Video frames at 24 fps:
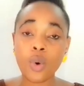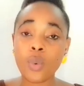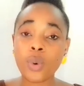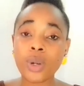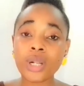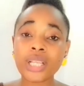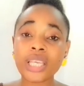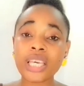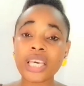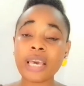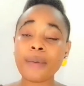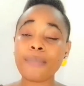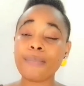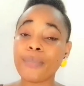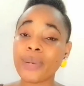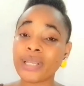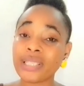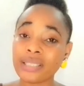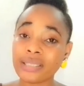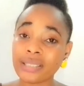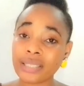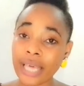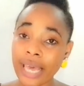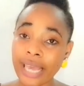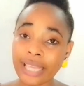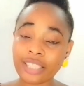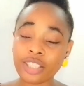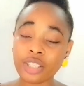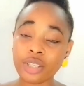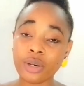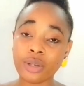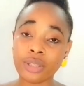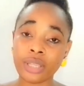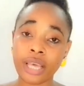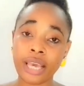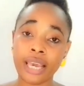We'll keep
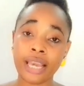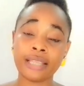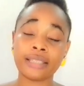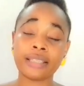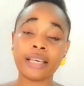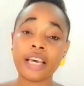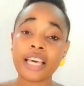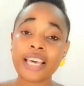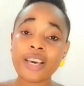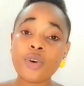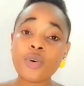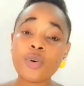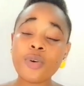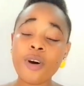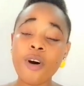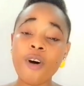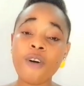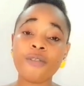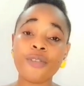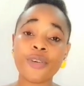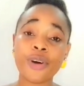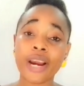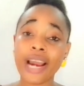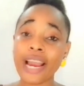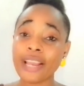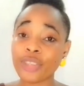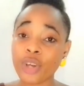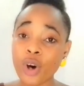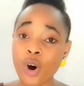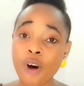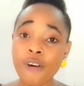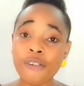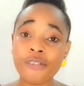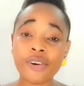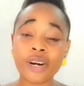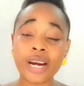meditating on it over and
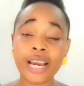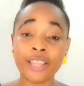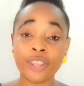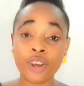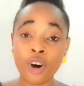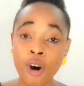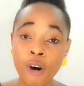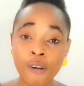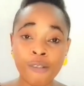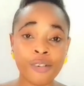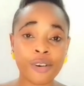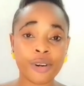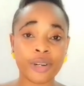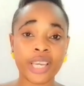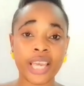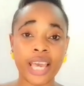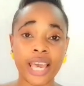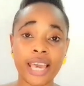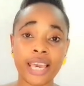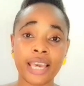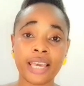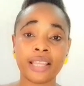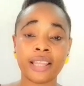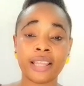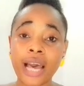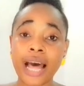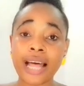over and over again.